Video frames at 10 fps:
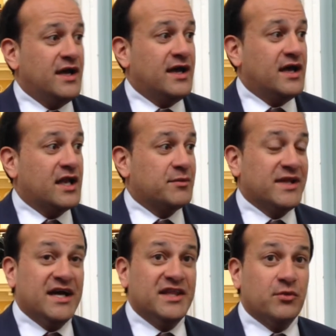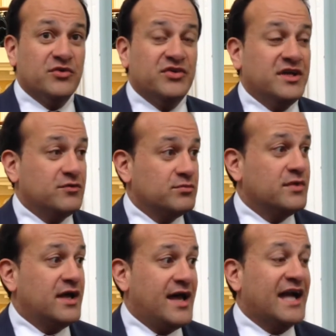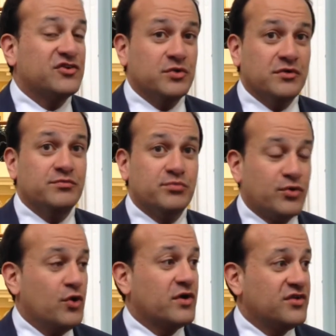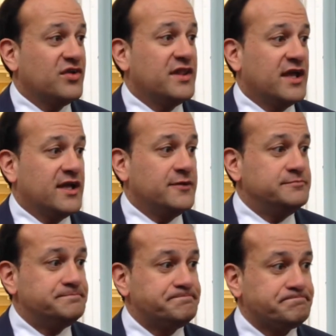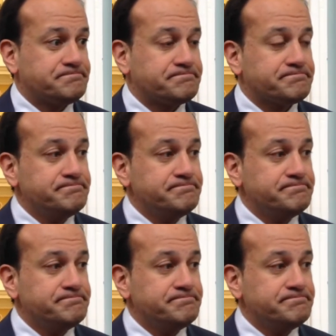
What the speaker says: And I'm glad that we're seeing actual progress on that.